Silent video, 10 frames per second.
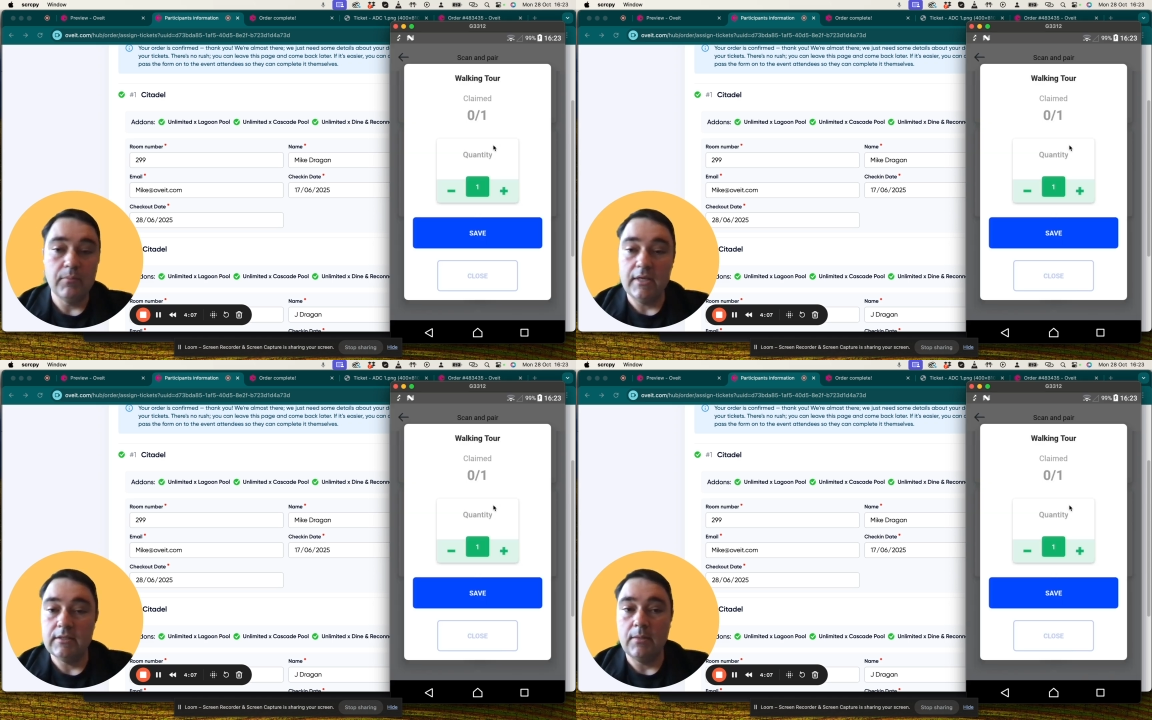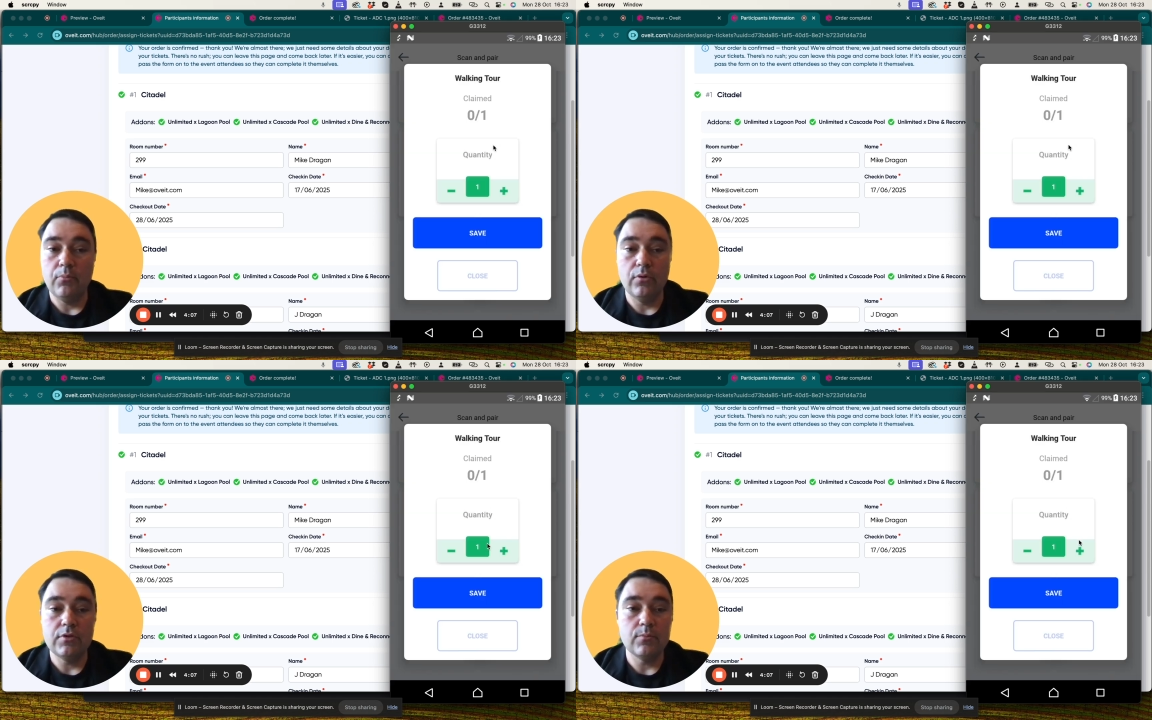because they
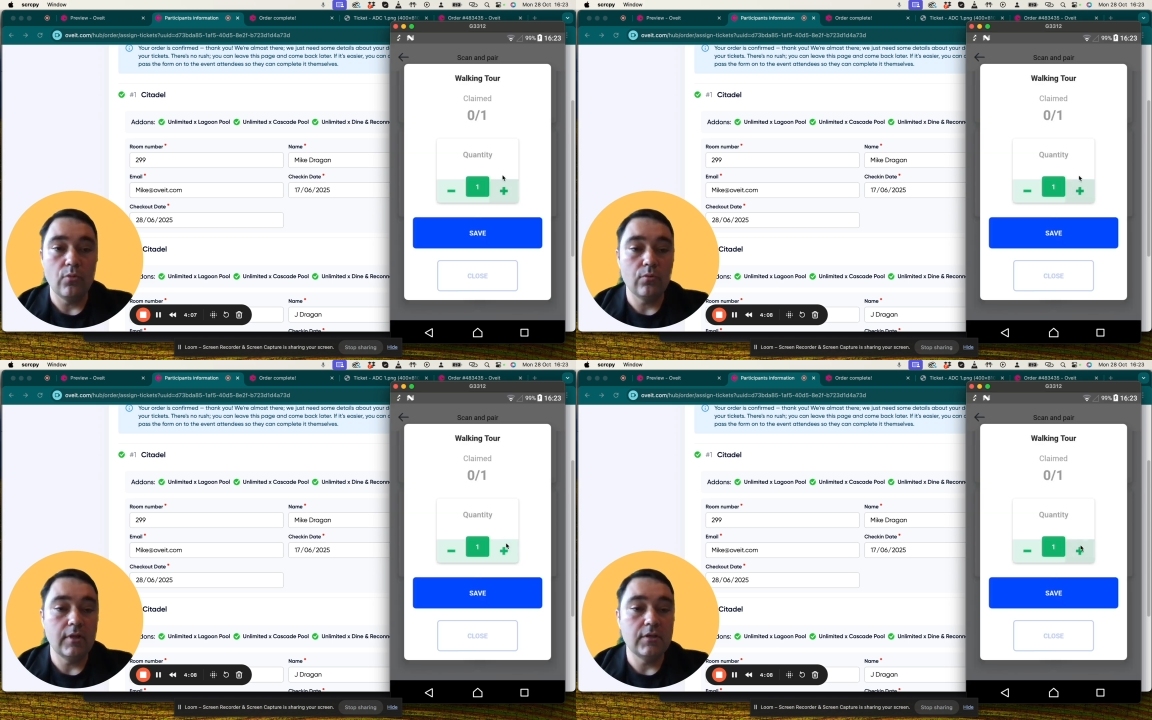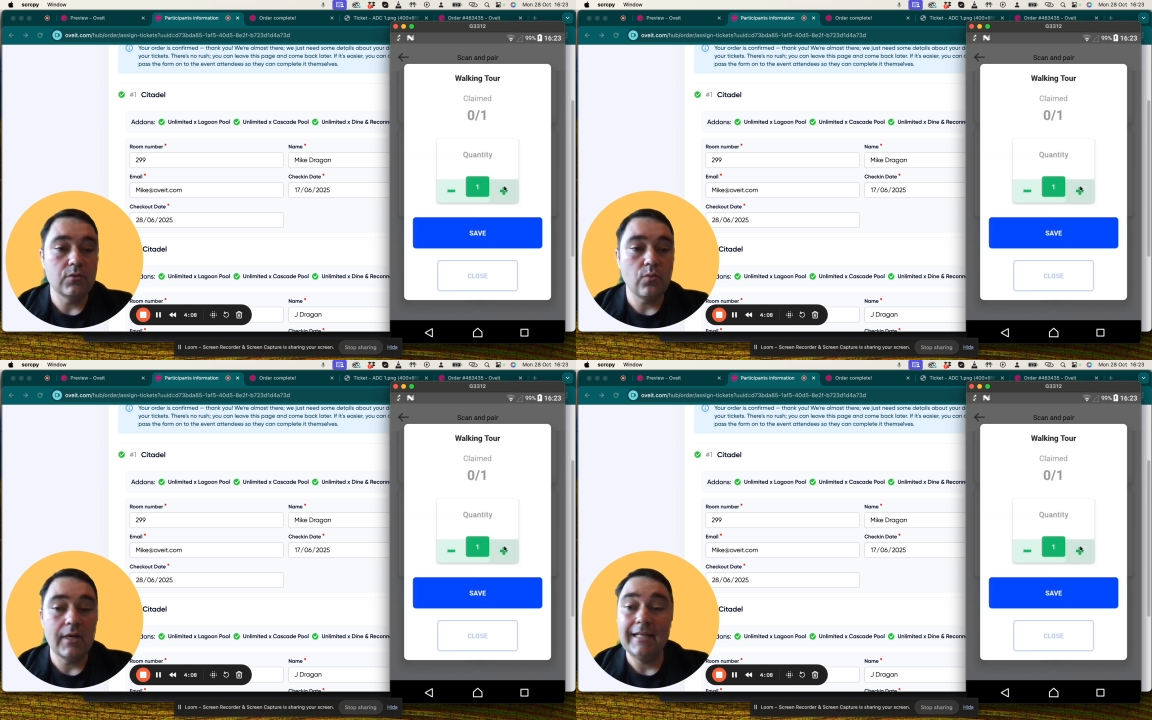purchased more than
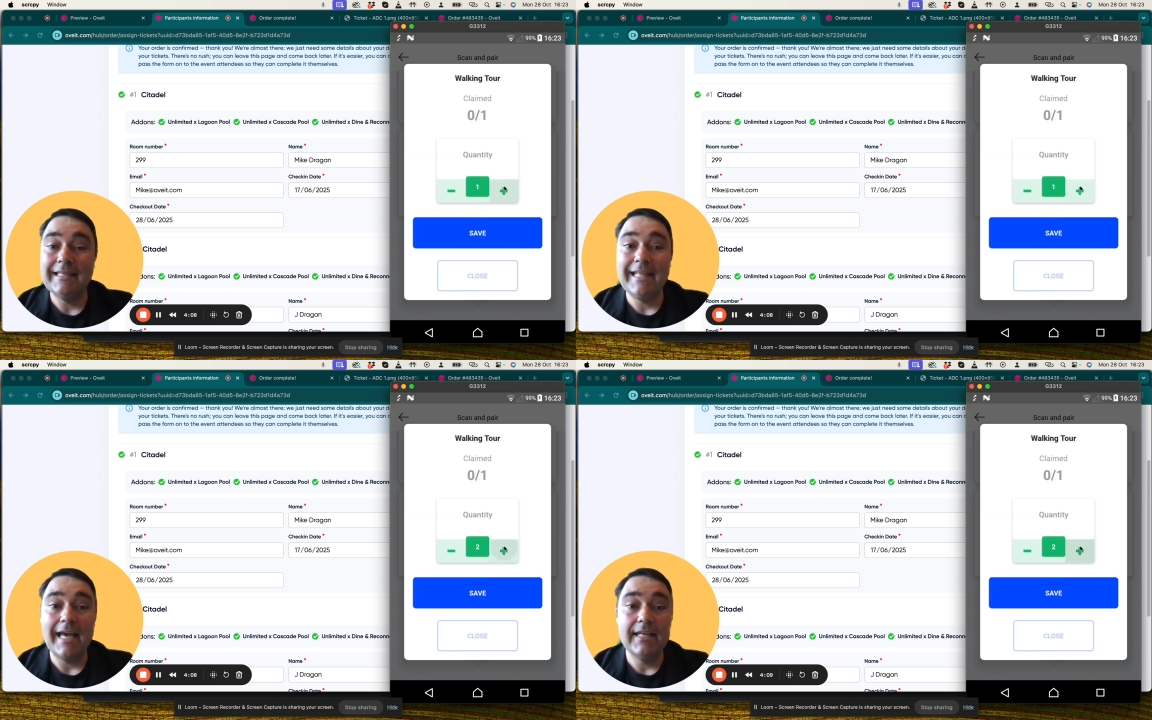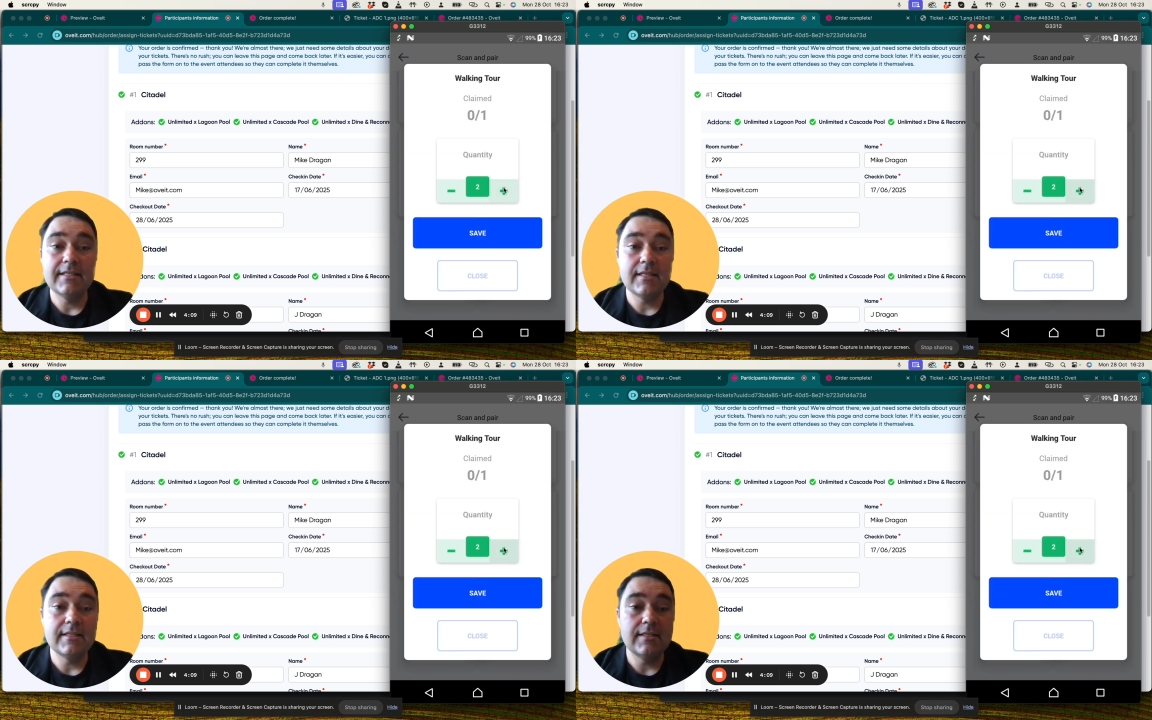just one, that
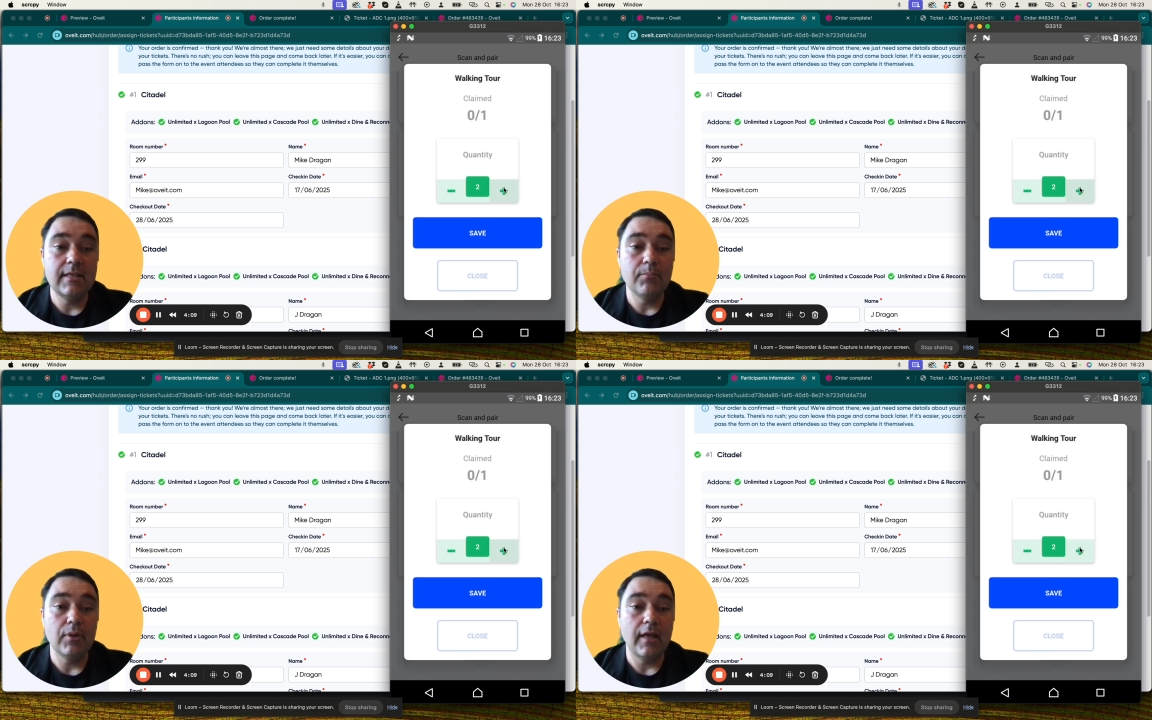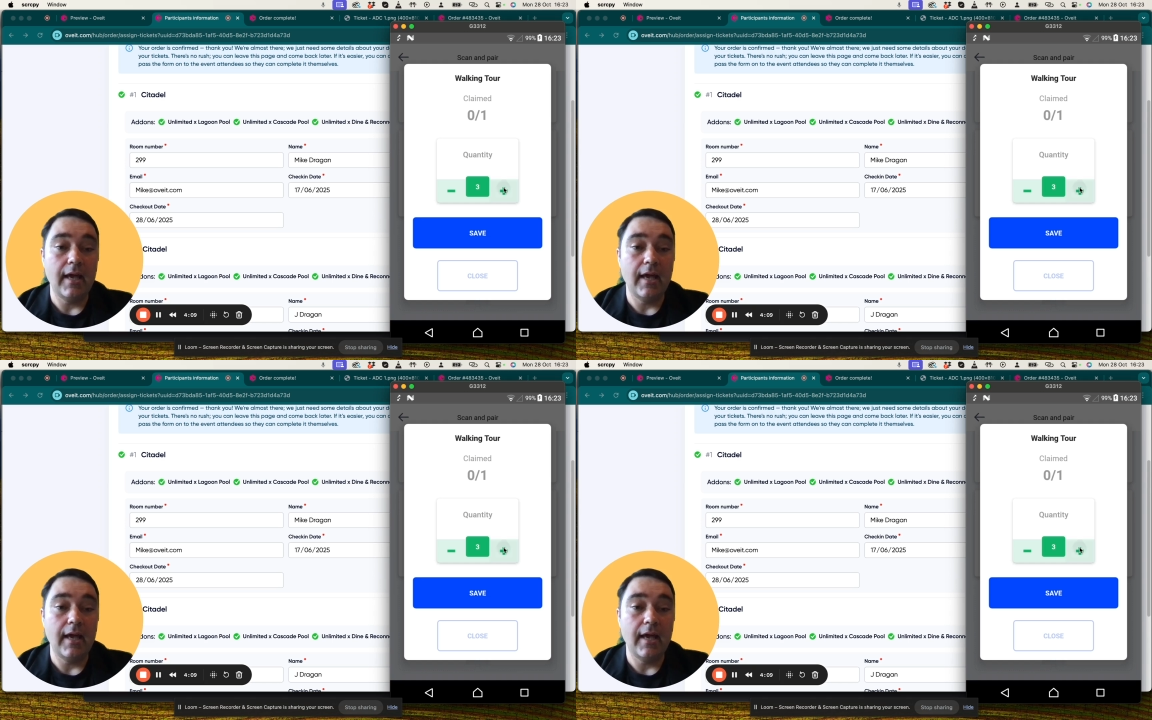is simple